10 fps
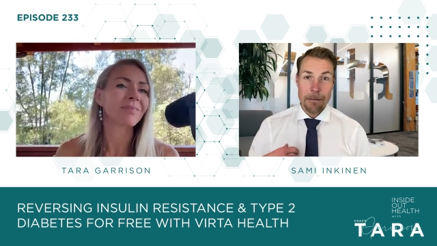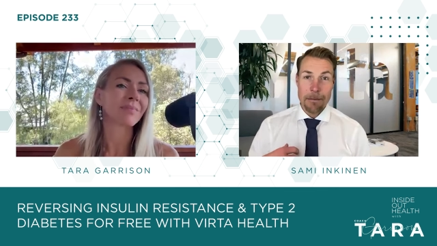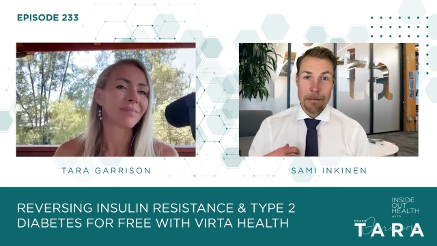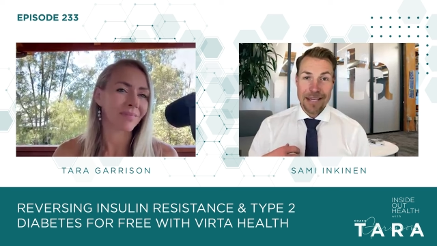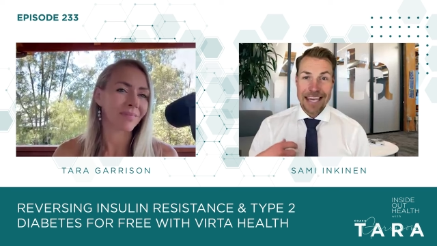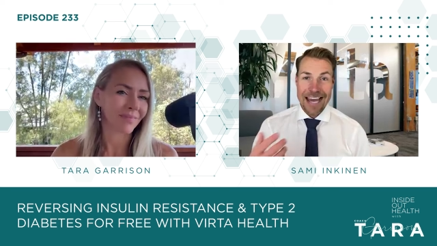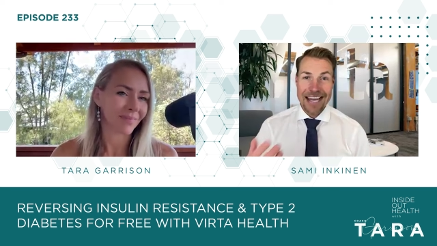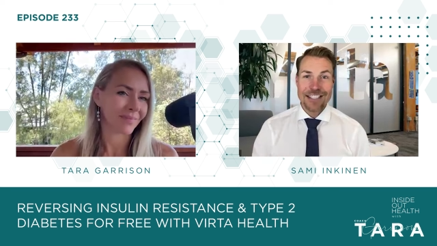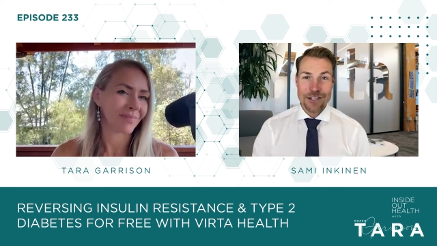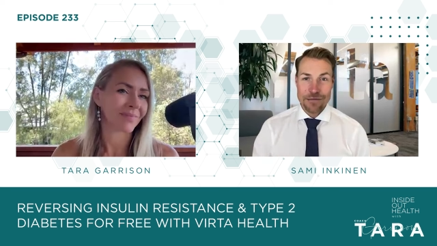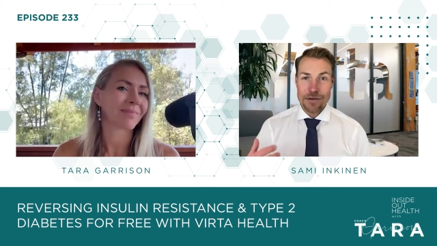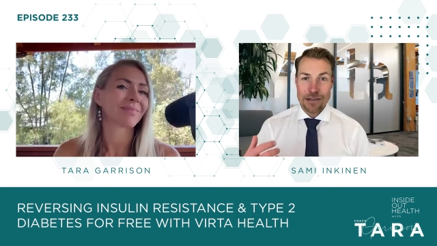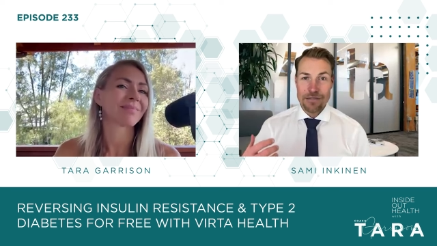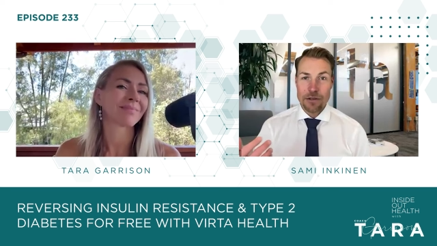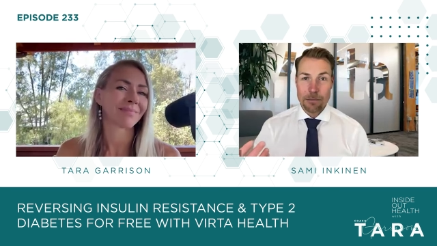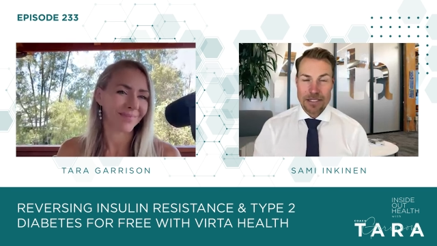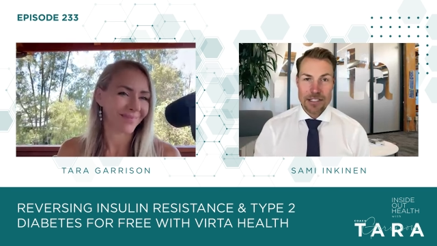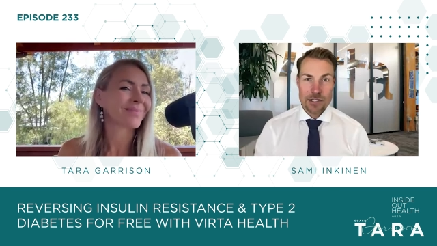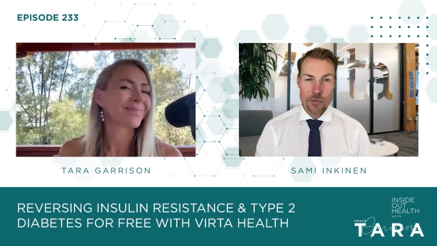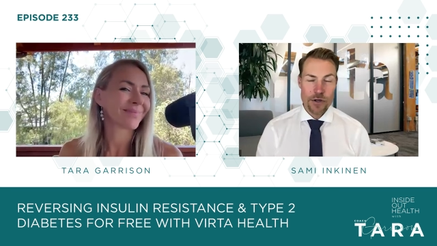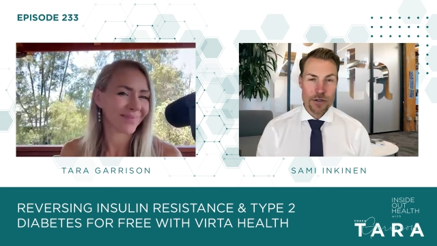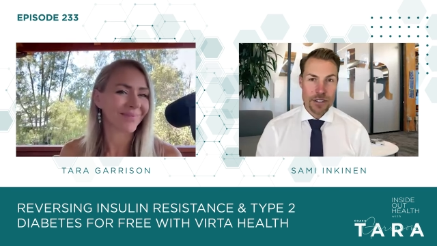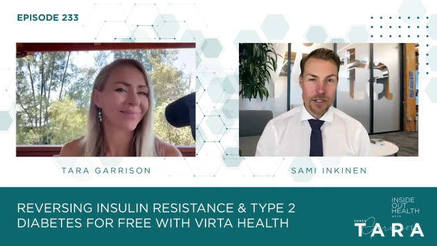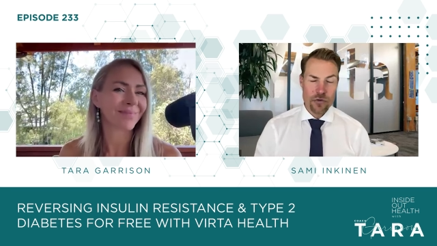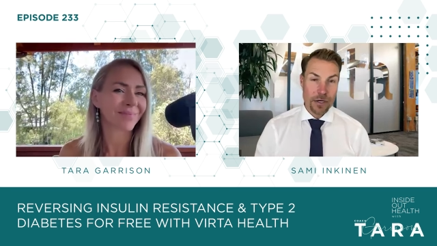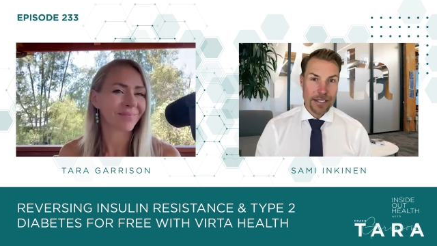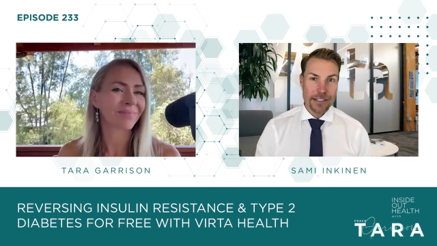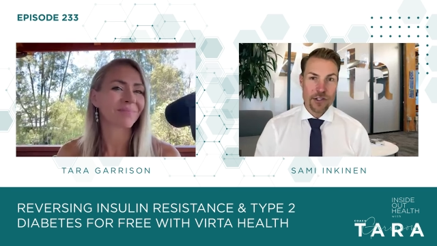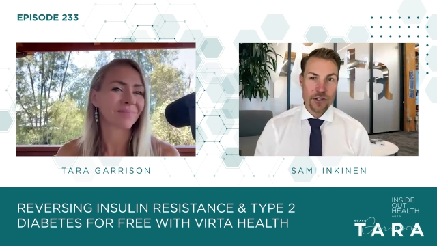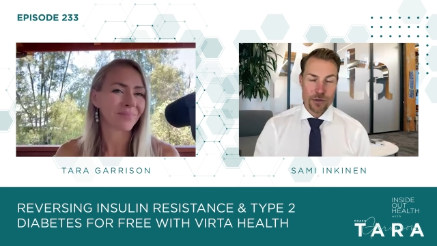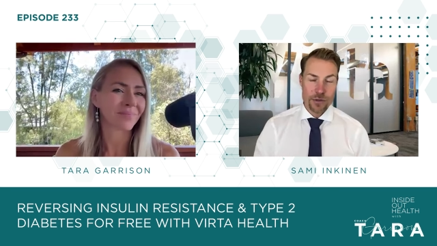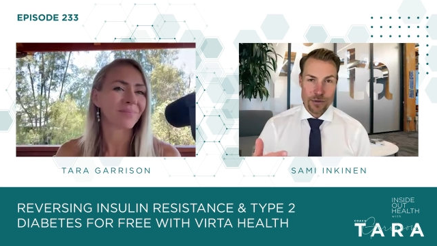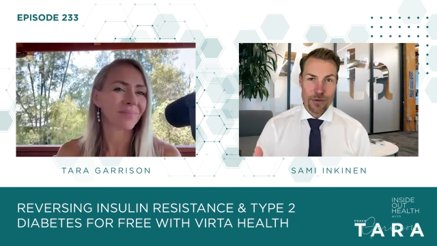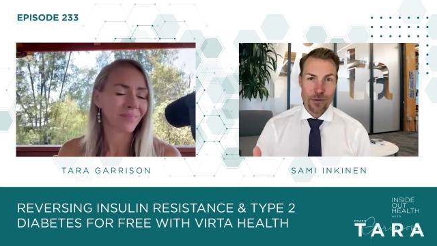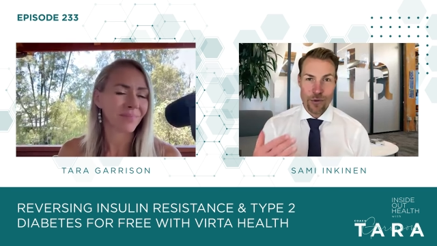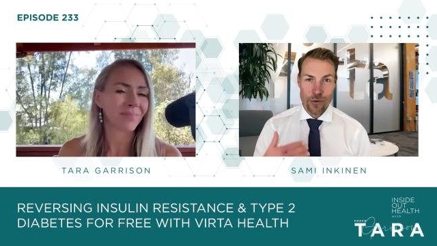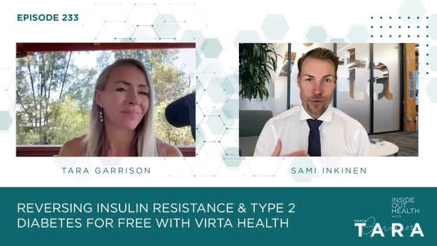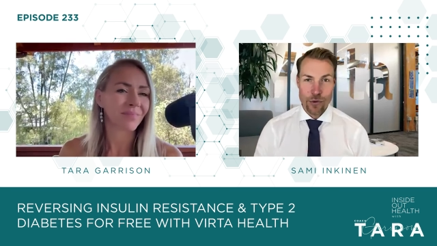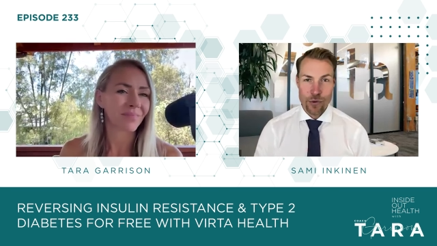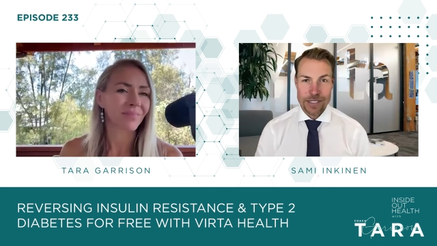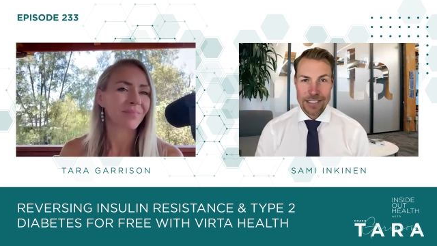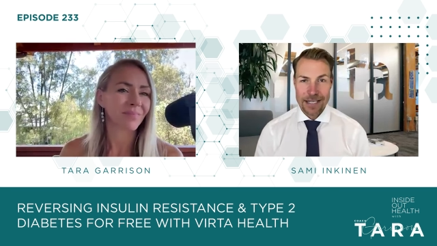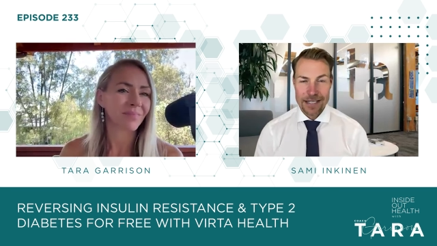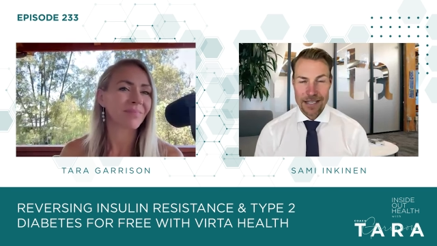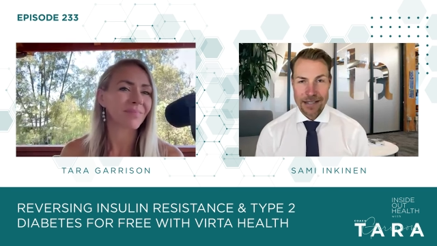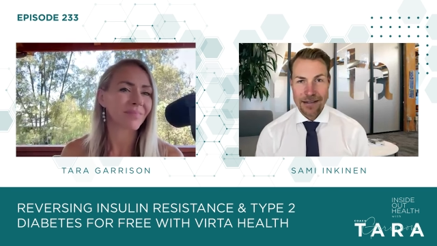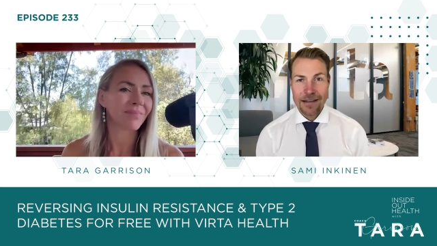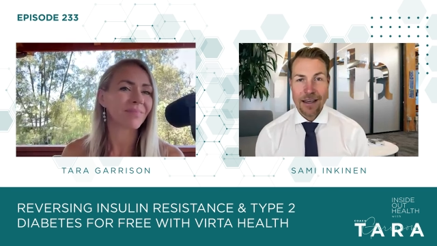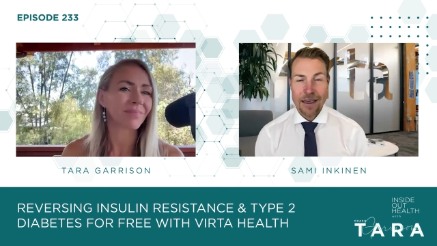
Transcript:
Speaker 1: mechanics of the even the business work, because it relates to who, who we take in.